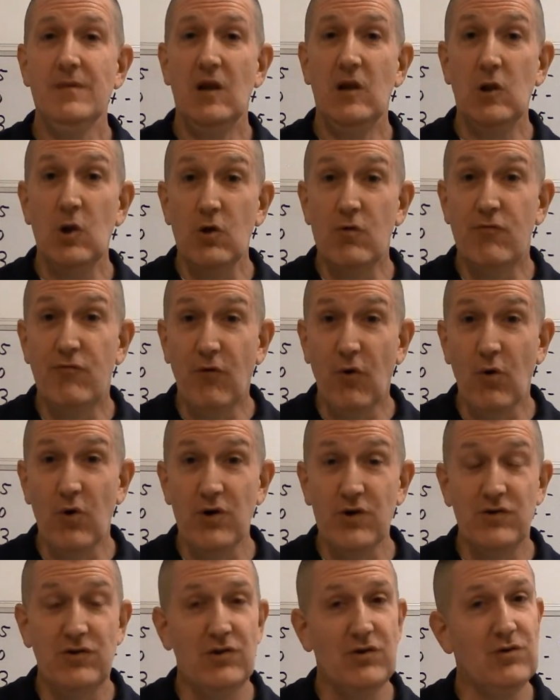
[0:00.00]
look
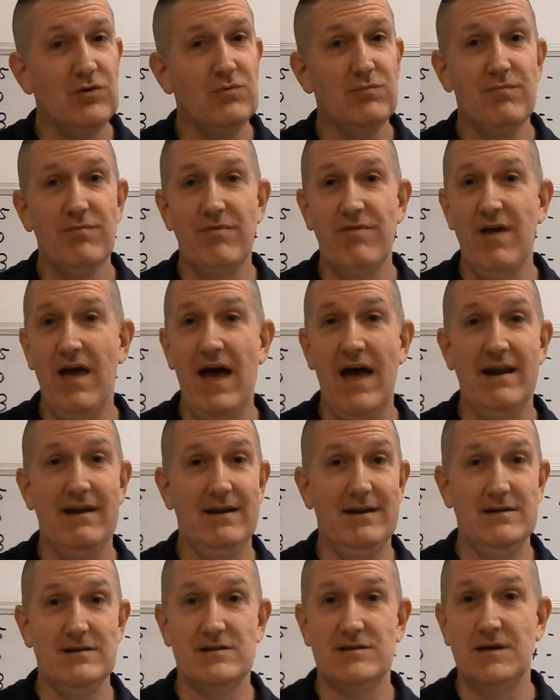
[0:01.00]
forward to that
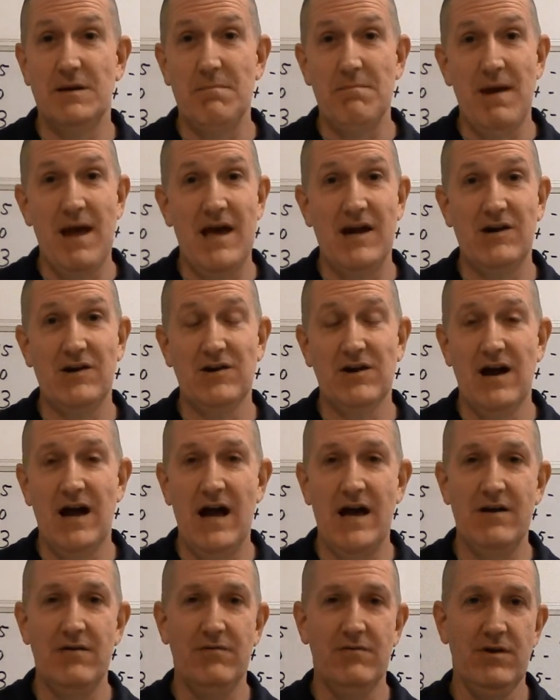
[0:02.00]
in some manner.
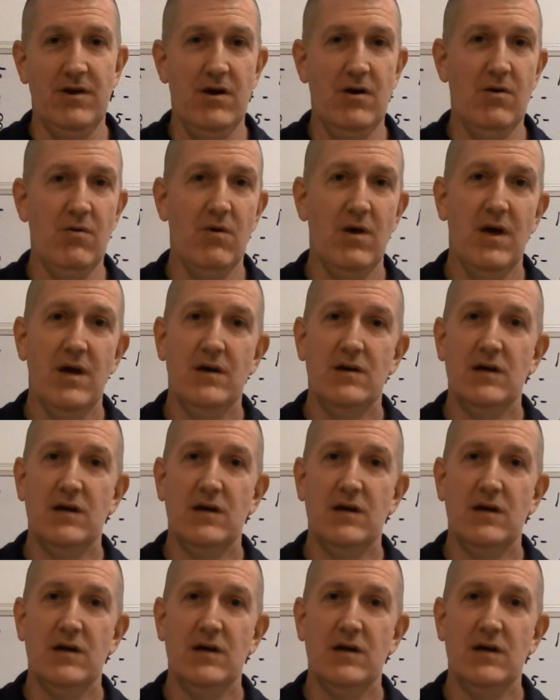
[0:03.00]
I don't know.